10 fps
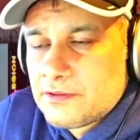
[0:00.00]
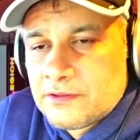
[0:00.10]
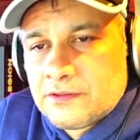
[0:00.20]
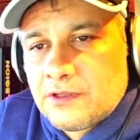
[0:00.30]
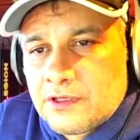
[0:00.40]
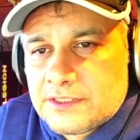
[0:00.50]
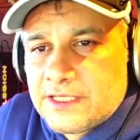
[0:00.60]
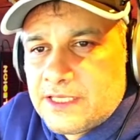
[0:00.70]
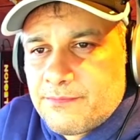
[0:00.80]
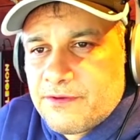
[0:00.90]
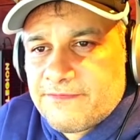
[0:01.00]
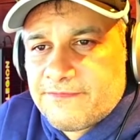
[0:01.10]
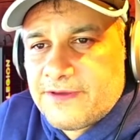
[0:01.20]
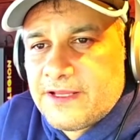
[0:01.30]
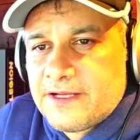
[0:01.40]
As long as they keep you
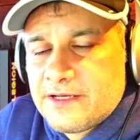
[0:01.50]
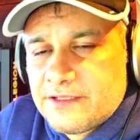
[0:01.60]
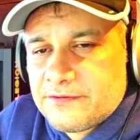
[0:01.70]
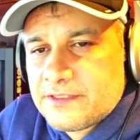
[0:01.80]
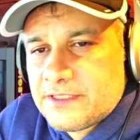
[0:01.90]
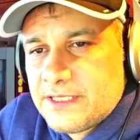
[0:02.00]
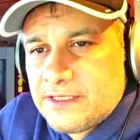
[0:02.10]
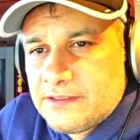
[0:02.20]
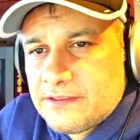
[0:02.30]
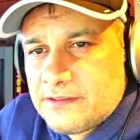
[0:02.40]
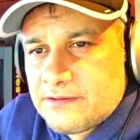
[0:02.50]
fed and entertained,